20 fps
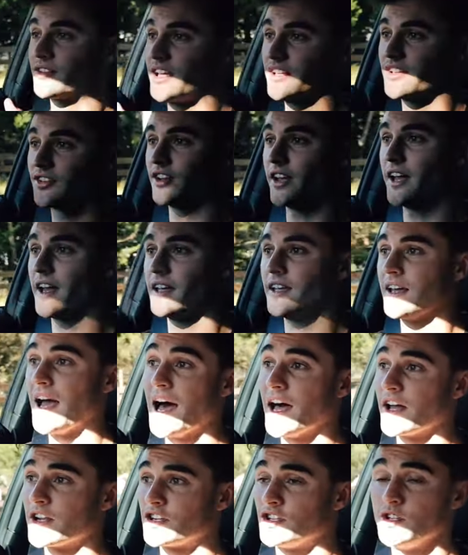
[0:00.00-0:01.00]
they'd say,
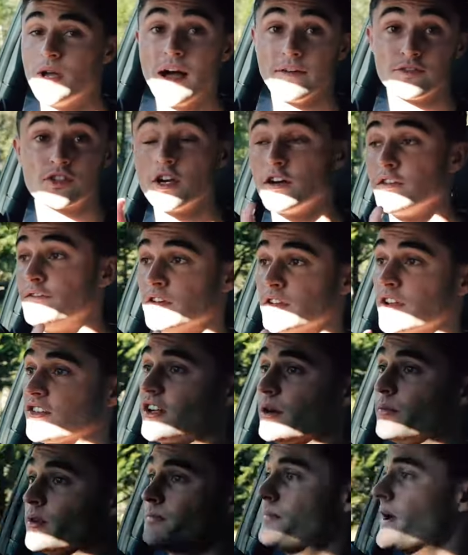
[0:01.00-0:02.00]
Ash, you have to go fill this
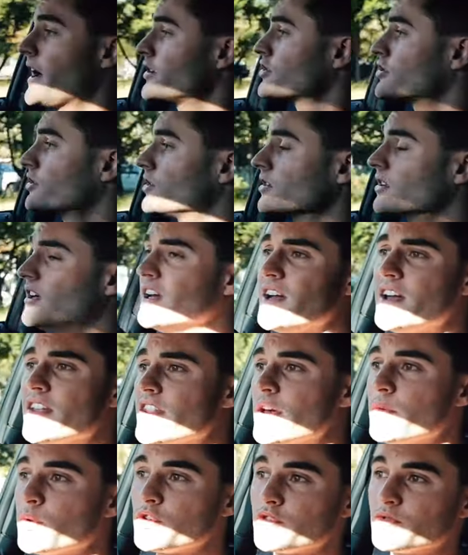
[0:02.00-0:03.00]
up with petrol.
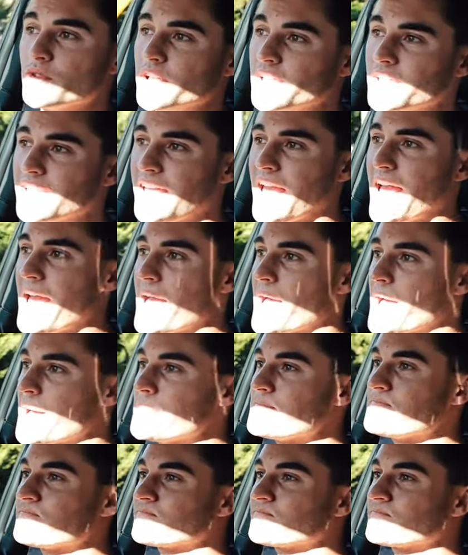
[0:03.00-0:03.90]
They wouldn't really care.